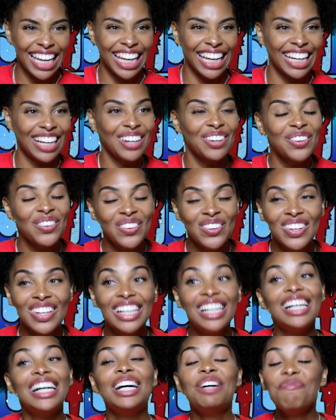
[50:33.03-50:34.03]
Like,
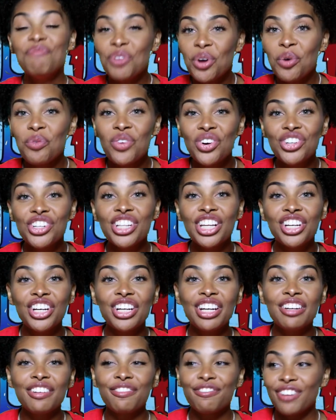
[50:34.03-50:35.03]
no wonder they
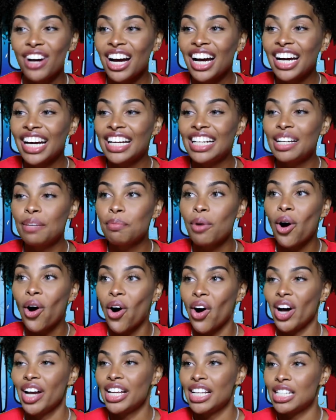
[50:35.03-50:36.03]
couldn't find them
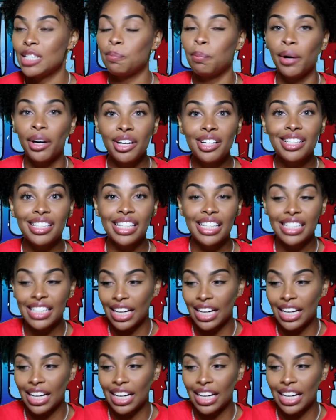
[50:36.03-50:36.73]
on his person,